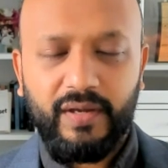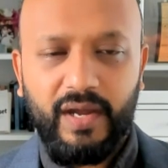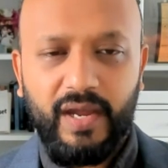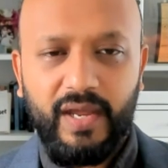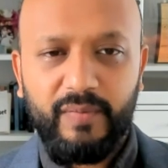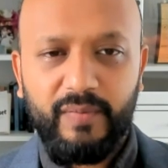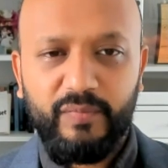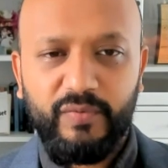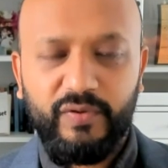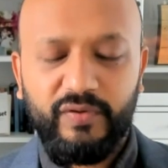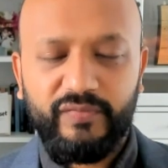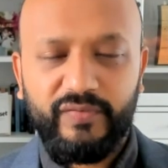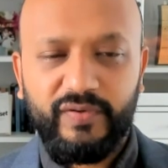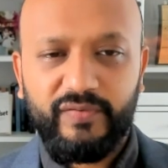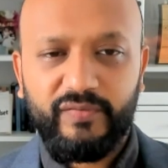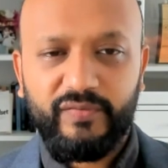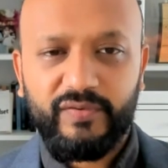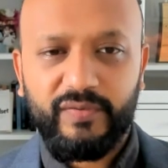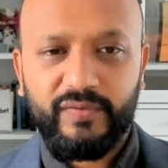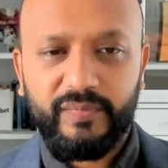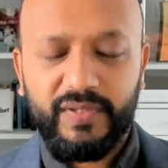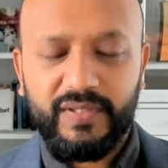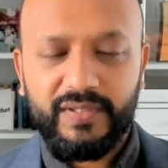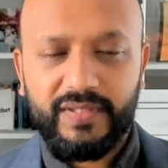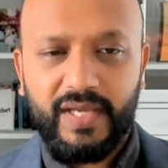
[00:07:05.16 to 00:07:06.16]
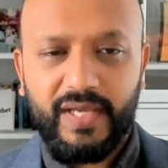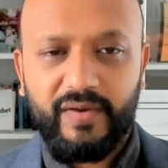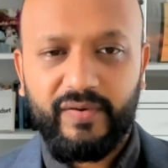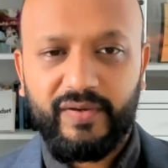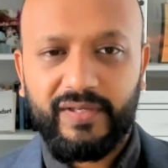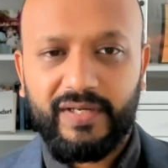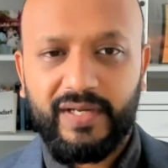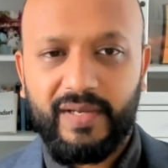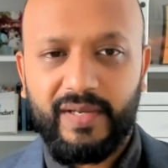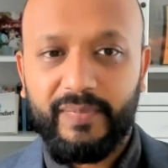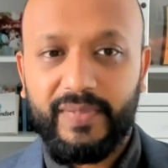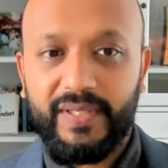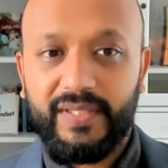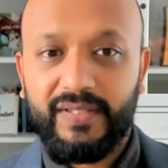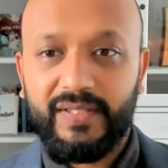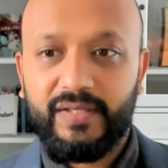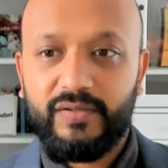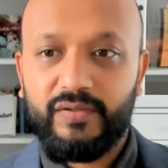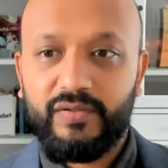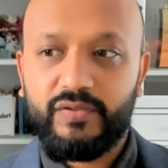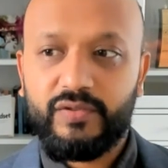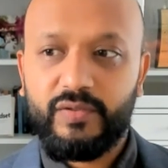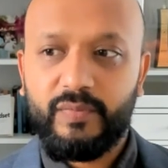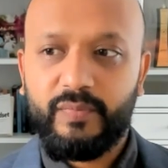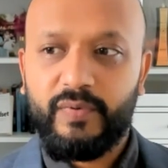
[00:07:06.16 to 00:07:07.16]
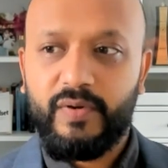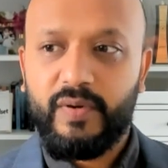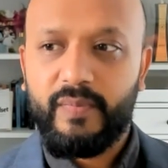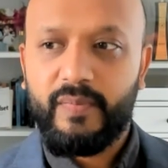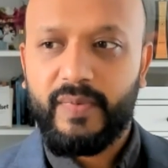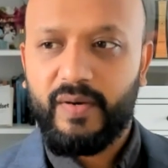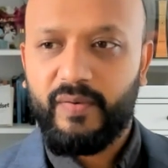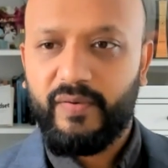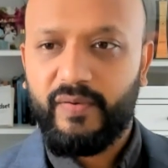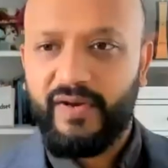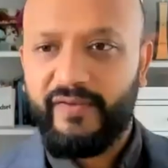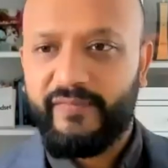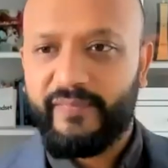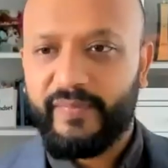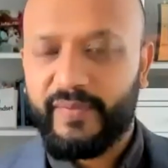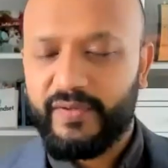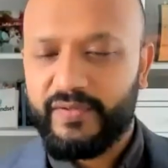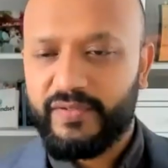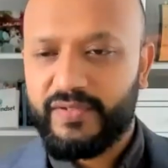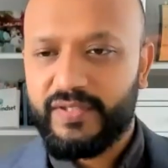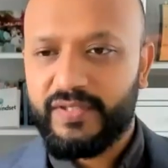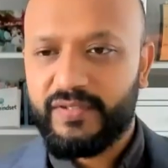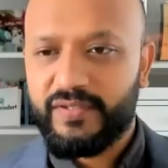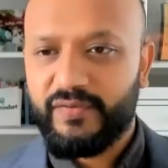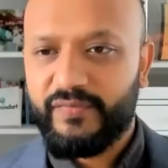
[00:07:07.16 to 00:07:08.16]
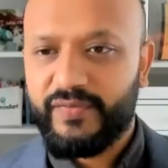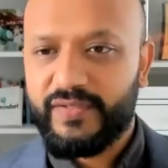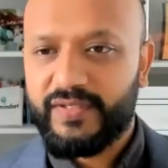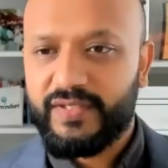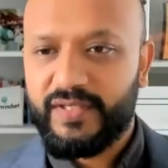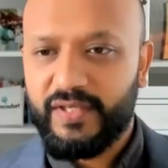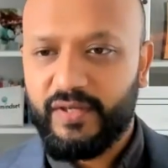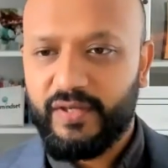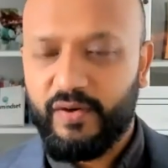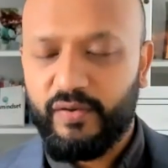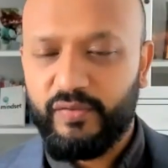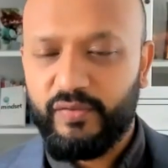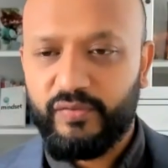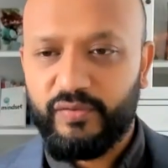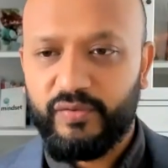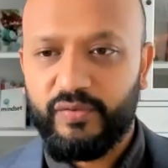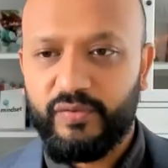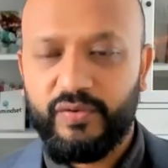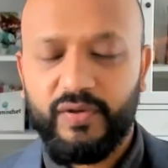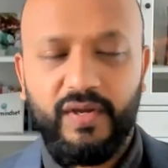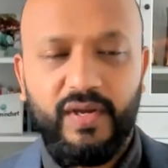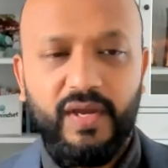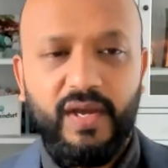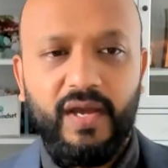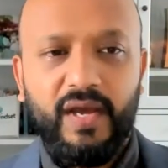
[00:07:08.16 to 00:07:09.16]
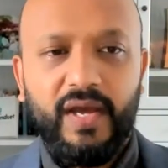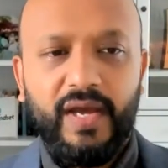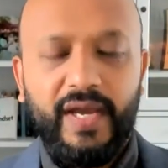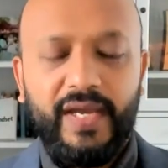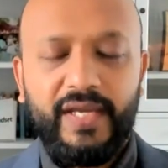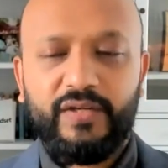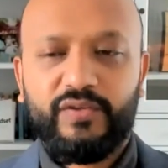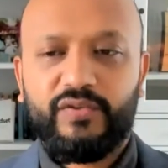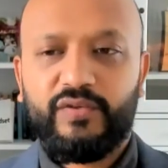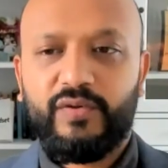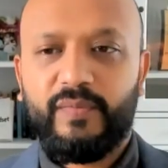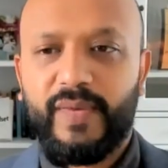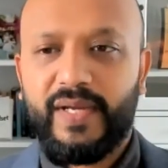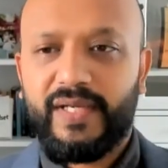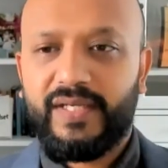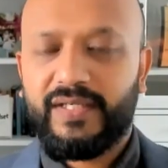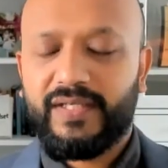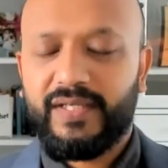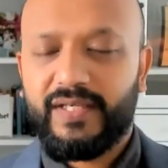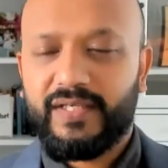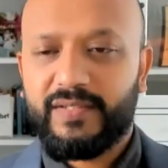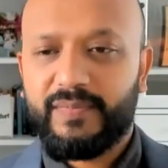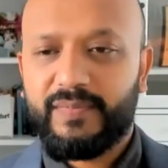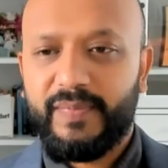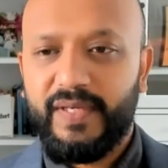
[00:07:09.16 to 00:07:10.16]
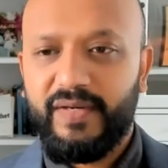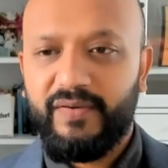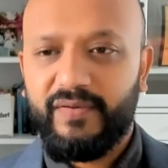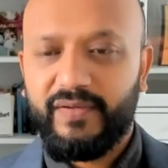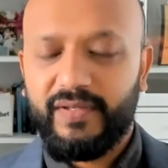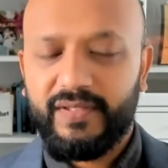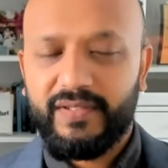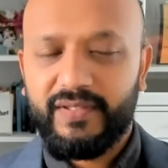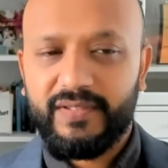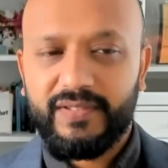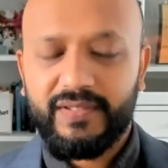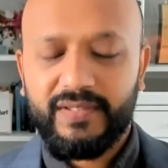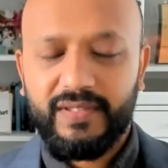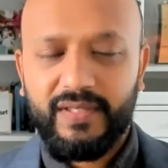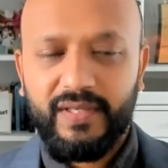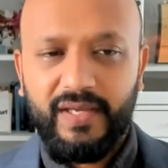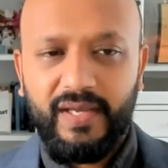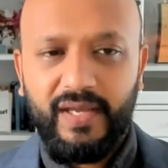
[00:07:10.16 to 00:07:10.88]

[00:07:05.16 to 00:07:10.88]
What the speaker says: I move on from this? How can I be there to support my wife? Because she's obviously gone through a traumatic experience.